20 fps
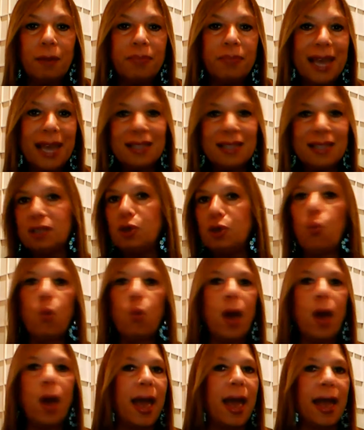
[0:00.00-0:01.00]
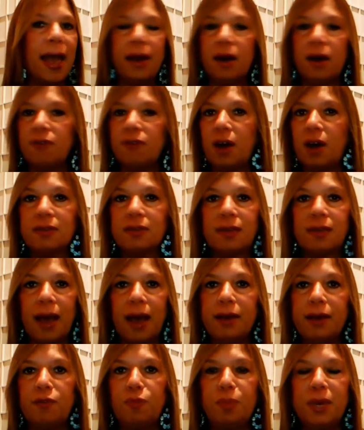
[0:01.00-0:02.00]
gets in the way of us
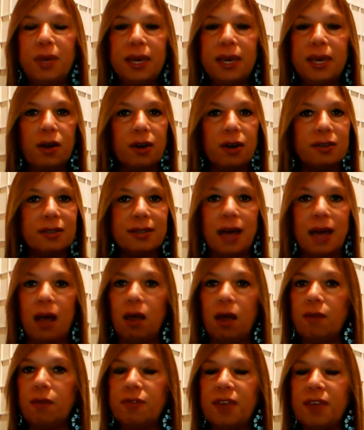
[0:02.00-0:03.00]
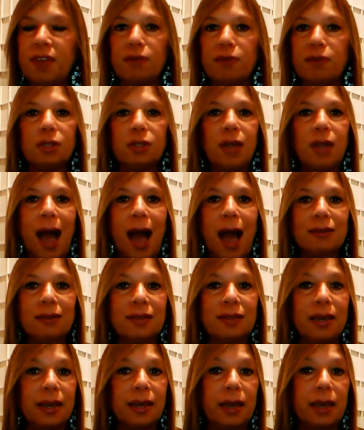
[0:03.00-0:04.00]
kind of being ourselves and
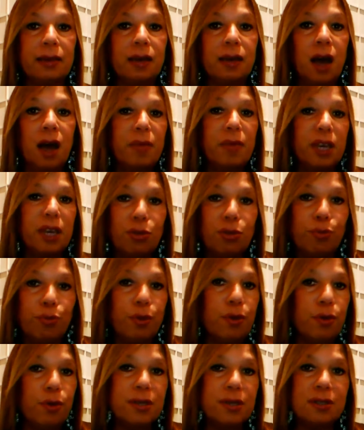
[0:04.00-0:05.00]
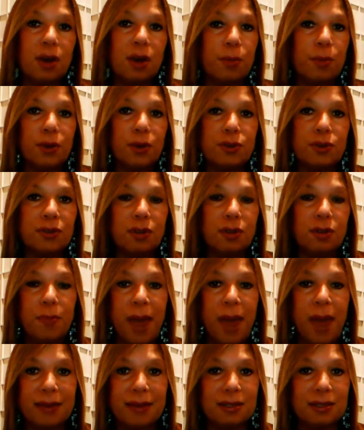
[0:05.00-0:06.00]
relaxing and coming through as our personal
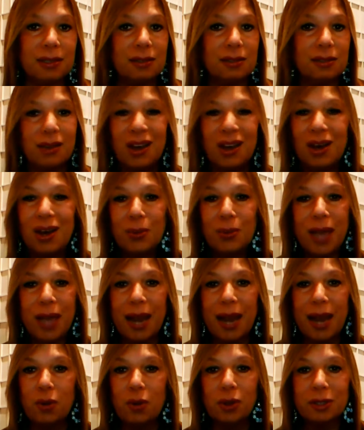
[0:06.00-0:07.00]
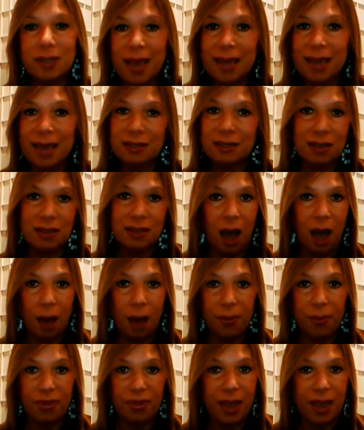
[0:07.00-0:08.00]
best. We're getting all tensed
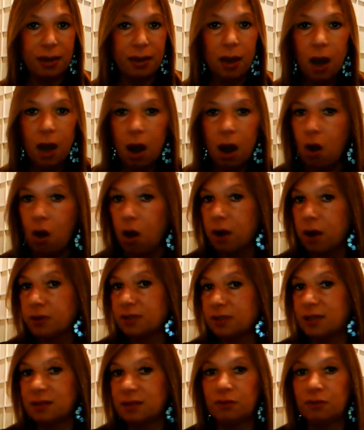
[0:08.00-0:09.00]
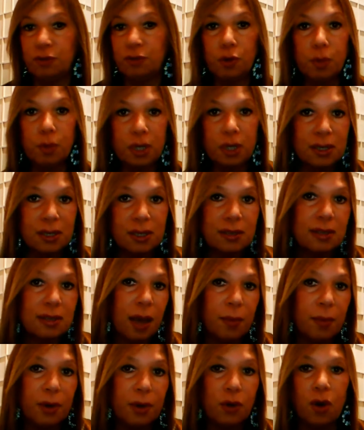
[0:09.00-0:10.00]
up, and then our sense of humor doesn't
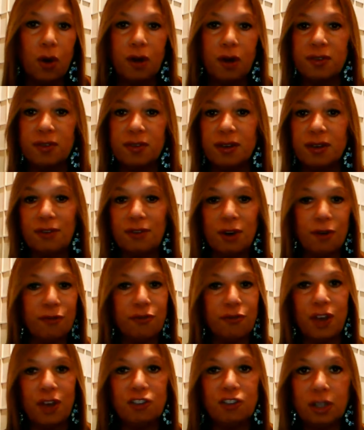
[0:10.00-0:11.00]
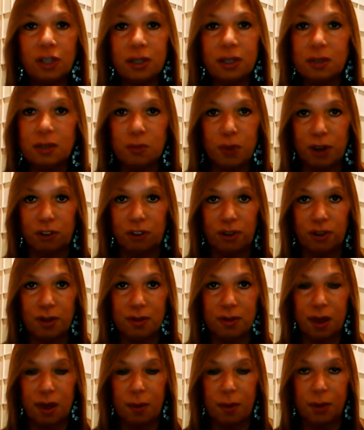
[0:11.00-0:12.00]
come across, and even our facial expression
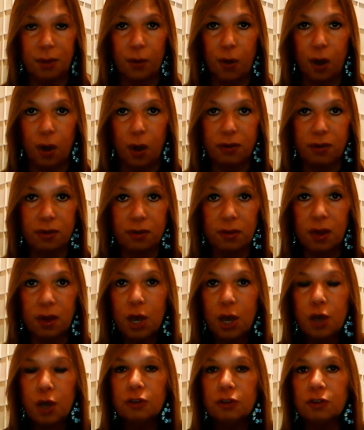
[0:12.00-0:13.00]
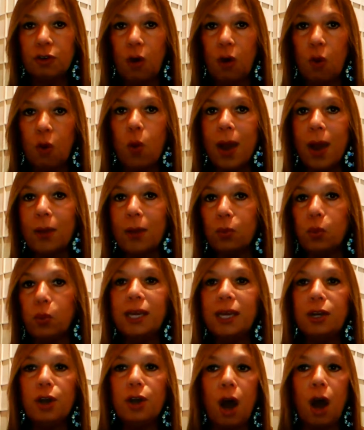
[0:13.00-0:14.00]
doesn't come across. So when we
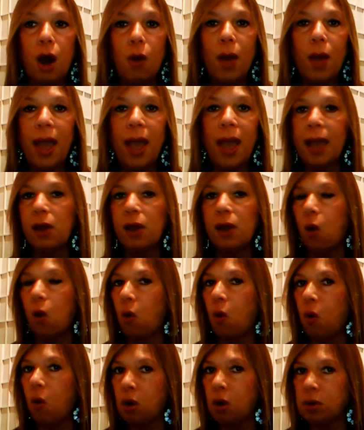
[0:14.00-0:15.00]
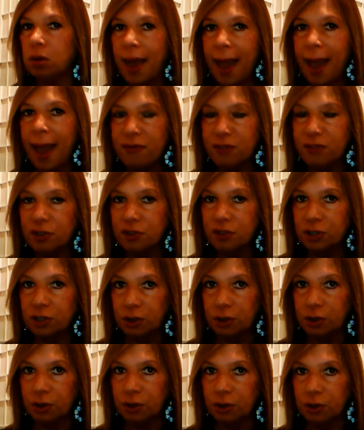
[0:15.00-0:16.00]
know, hey, all I have to
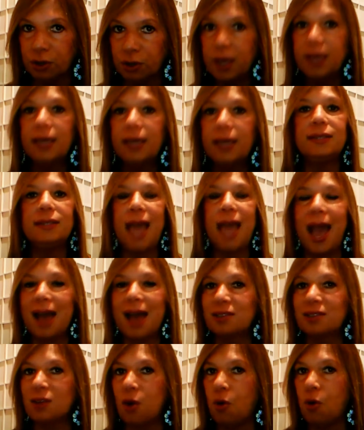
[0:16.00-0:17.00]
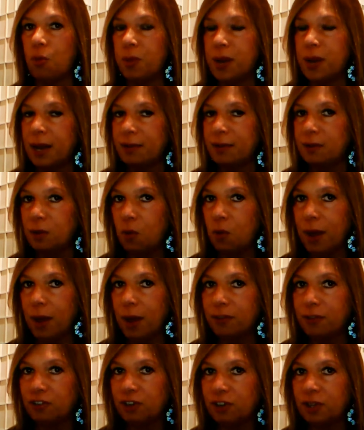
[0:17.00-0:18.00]
do is ask open-ended
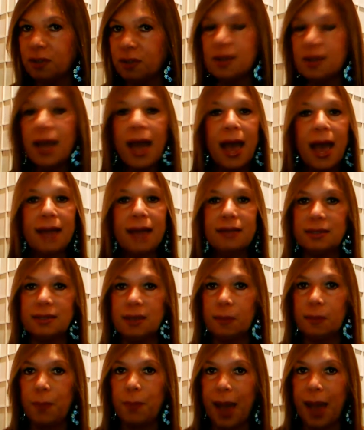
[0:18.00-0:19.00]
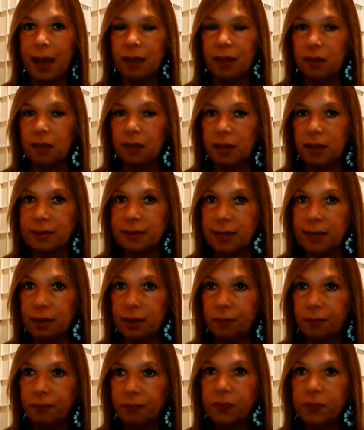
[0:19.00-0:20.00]
questions and sit back and
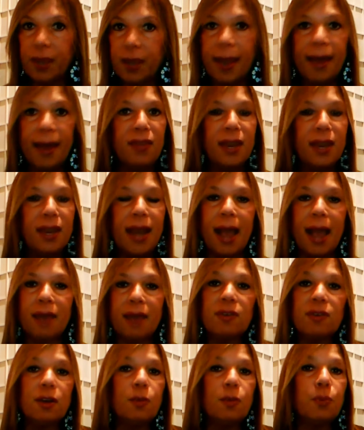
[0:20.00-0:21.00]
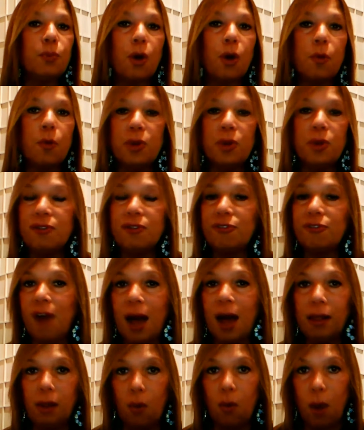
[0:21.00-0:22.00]
listen, and then ask an appropriate
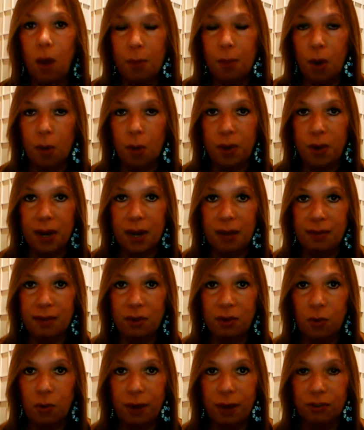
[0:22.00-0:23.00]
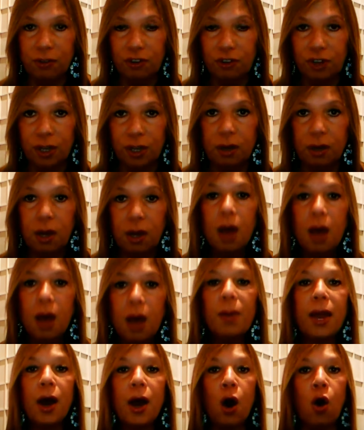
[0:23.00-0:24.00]
follow-up open-ended question,
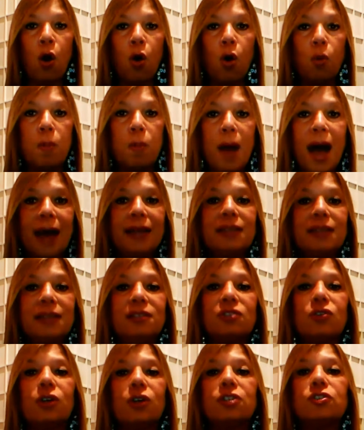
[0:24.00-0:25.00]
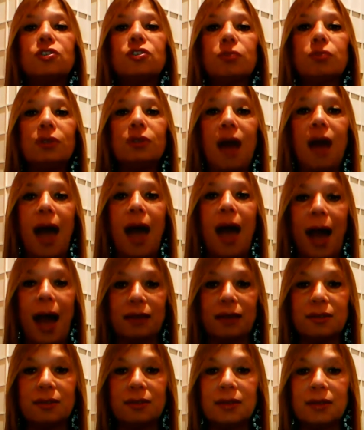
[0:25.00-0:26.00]
my whole body starts to
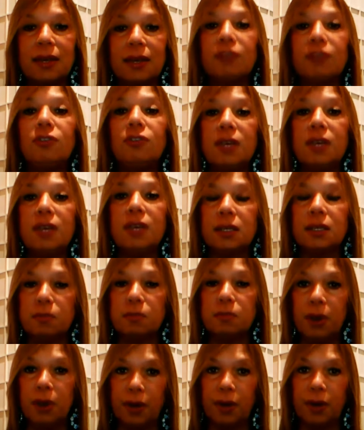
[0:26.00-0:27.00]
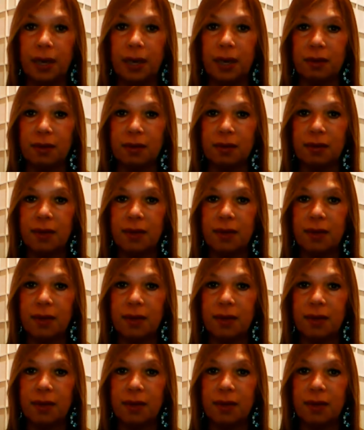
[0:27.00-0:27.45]
relax into the experience,